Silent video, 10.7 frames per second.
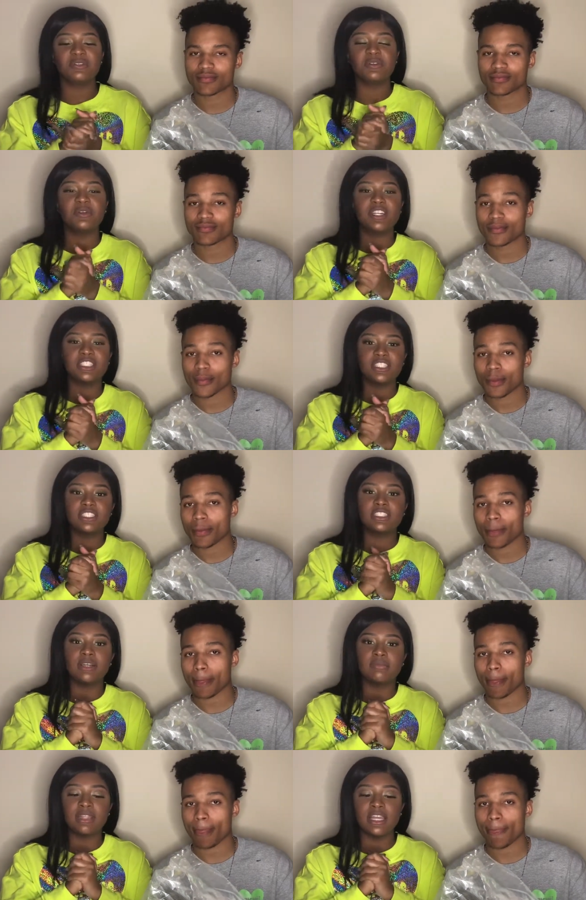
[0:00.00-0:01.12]
Speaker 1: for requesting
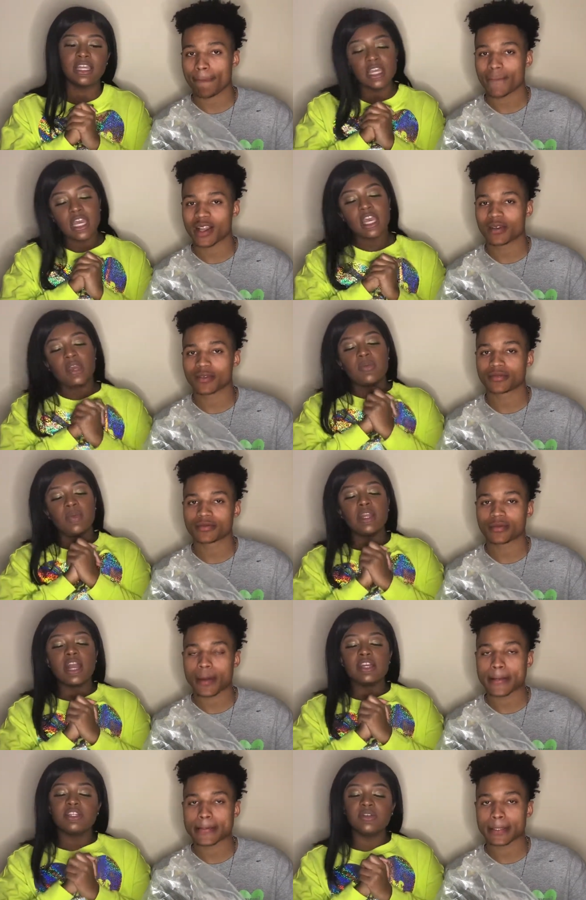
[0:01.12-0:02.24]
something. We
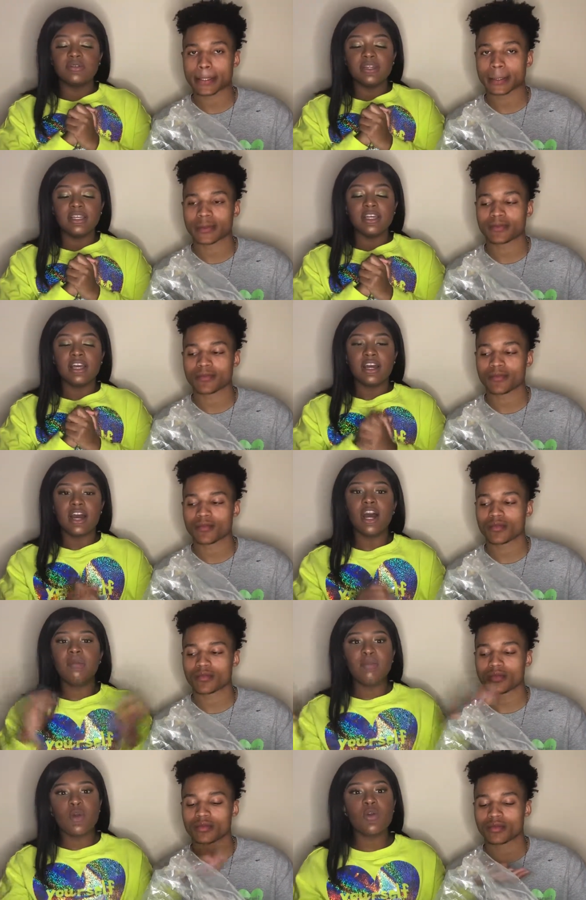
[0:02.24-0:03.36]
are doing a
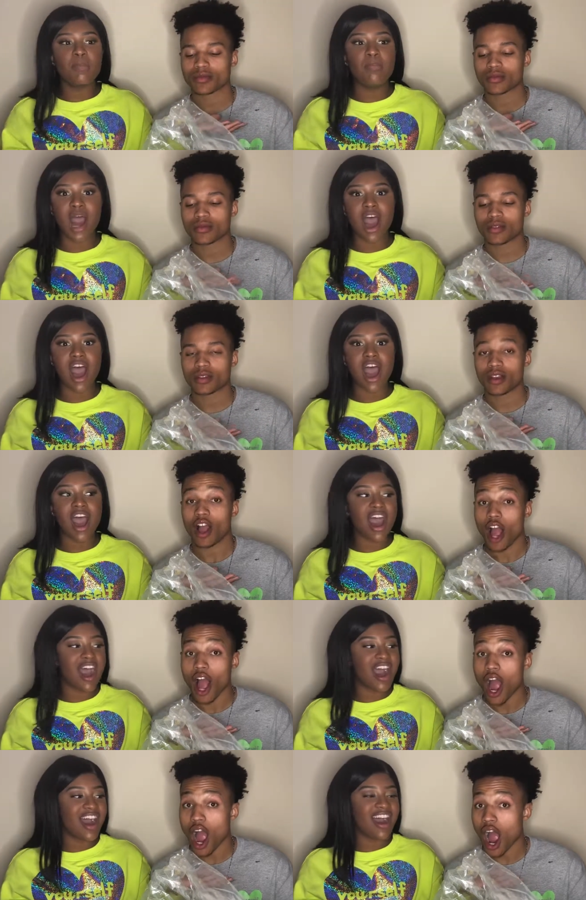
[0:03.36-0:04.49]

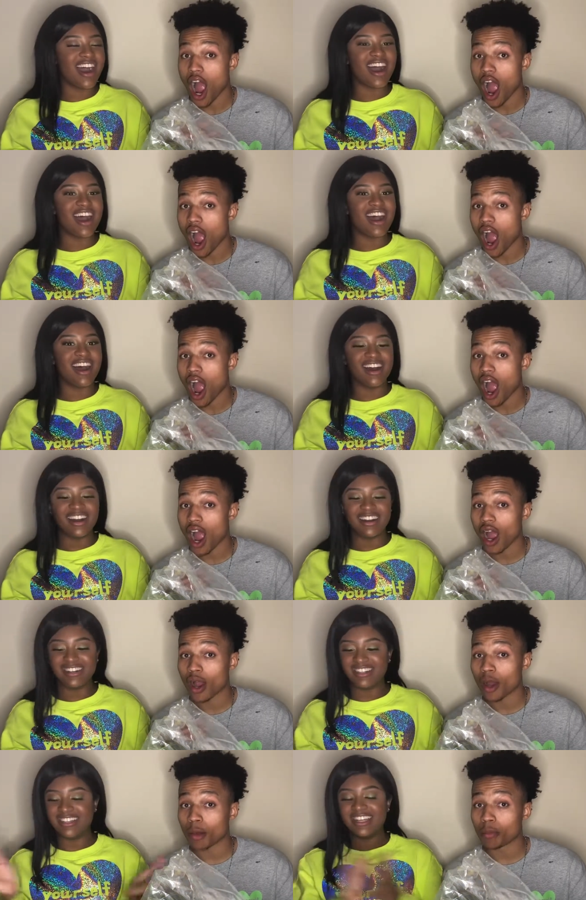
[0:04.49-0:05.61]

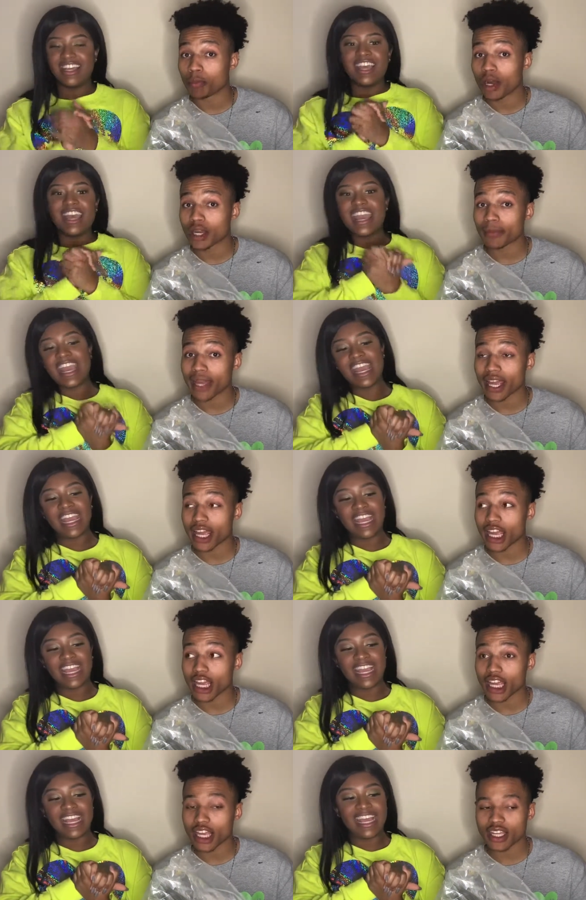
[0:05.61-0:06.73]
mukbang.
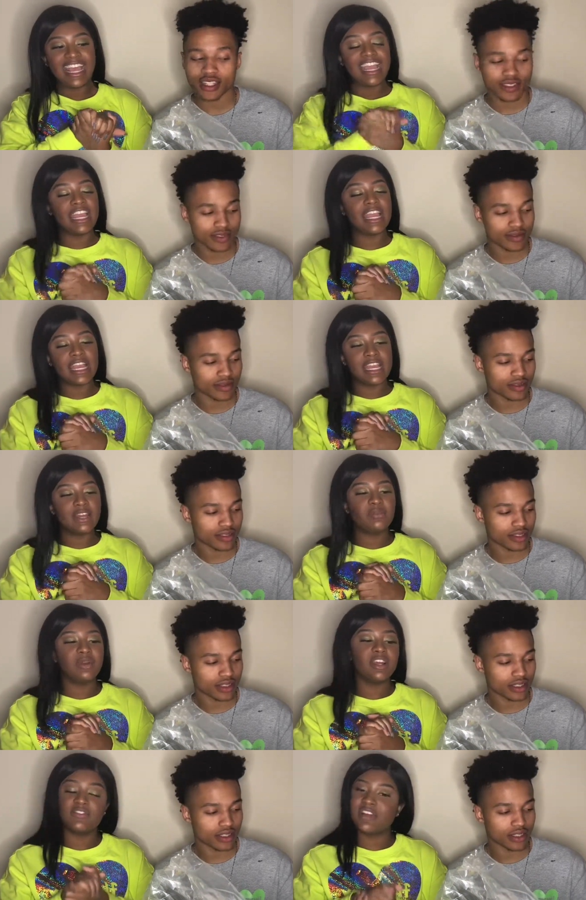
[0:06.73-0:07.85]
Speaker 2: Mukbang.
Speaker 1: And
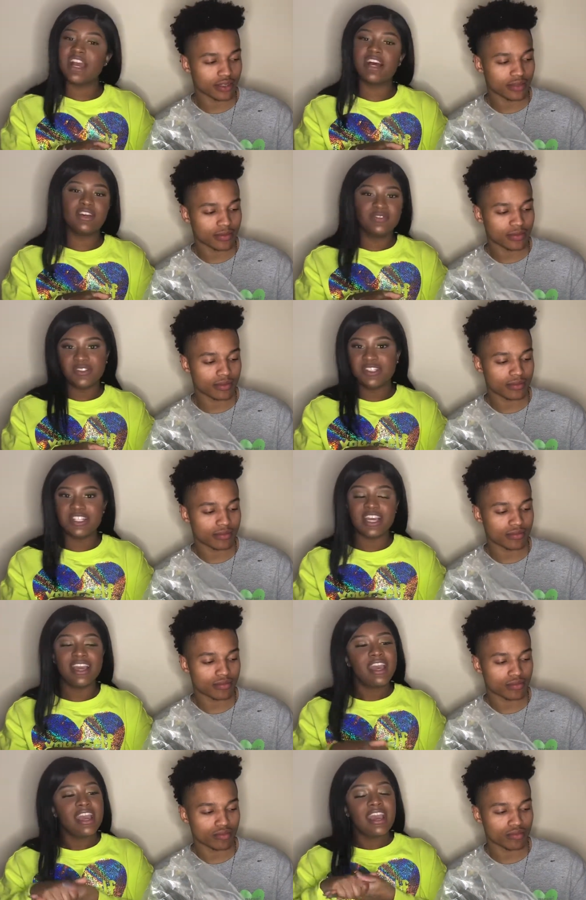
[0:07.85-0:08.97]
whatever, however you say
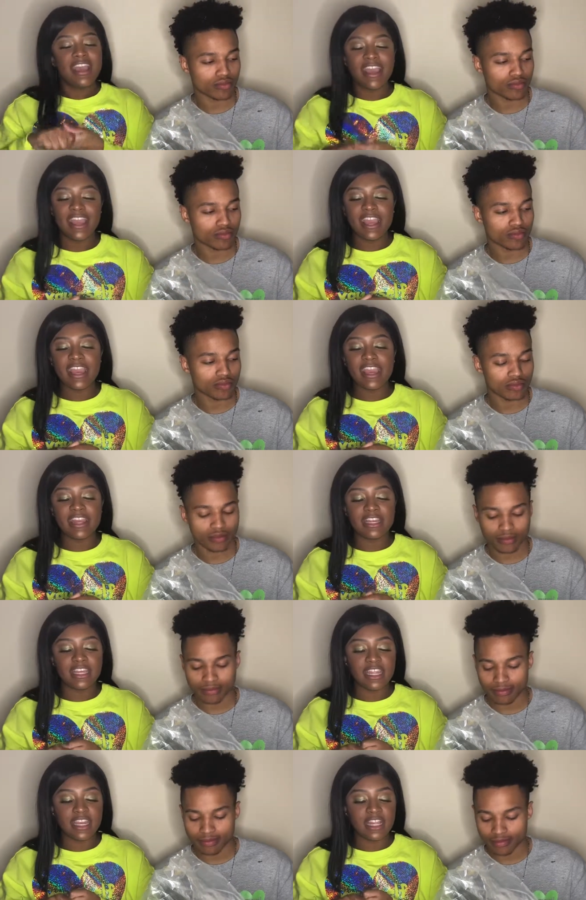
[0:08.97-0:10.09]
it. And
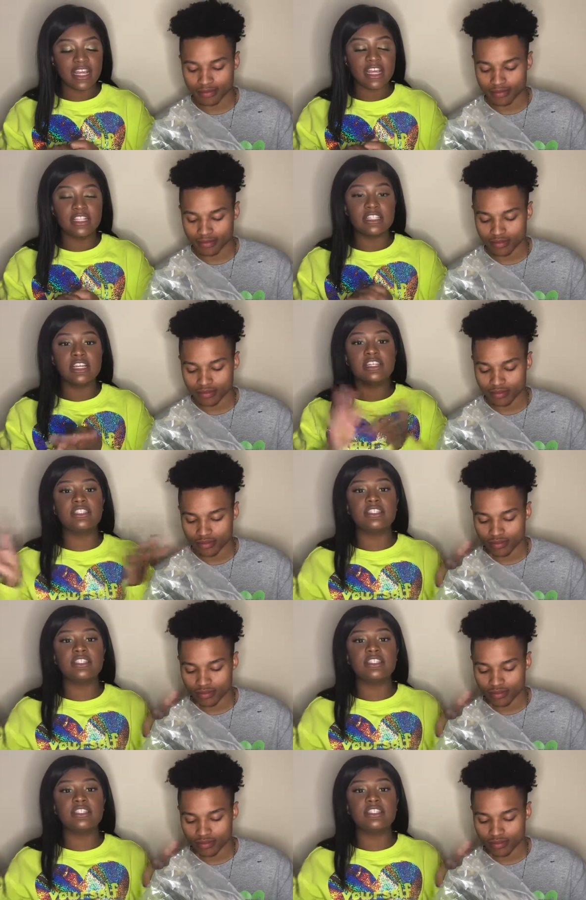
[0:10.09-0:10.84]
it is a